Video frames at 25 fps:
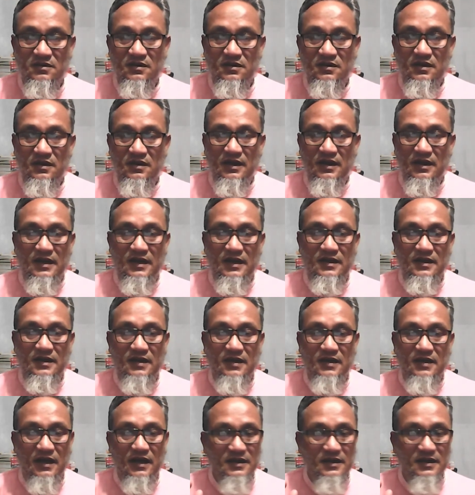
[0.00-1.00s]

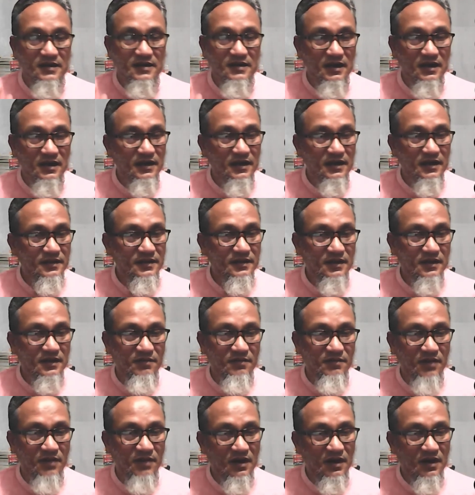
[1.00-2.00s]
and underline
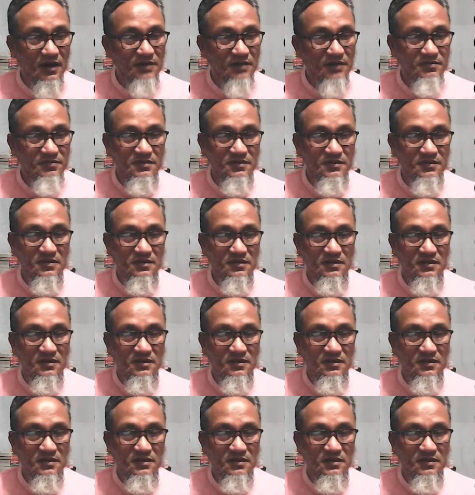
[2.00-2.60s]
the verbs